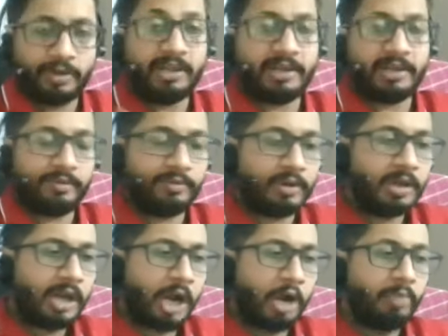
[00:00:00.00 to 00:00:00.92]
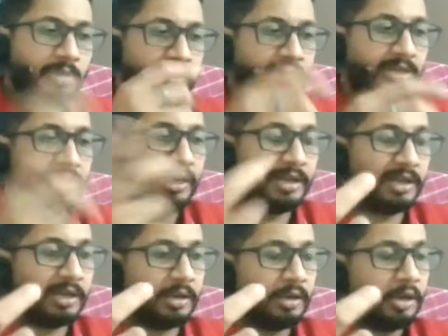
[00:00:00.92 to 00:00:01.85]
drive, how much
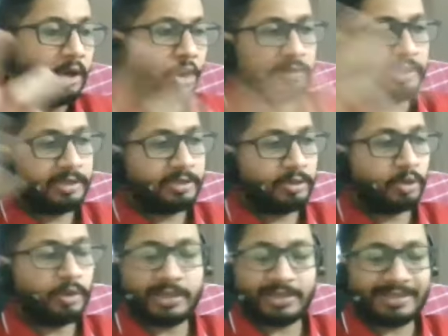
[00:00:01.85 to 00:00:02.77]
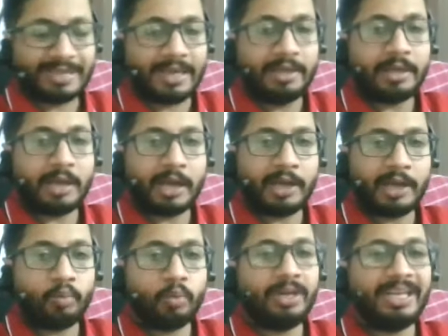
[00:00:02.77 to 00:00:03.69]
data on the storage side
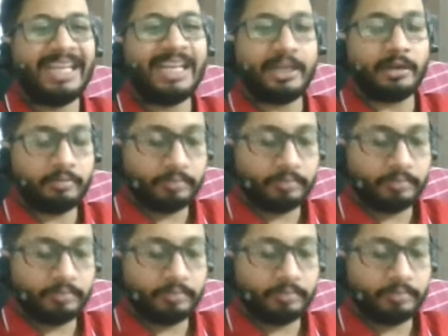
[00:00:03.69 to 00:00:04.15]
I would need?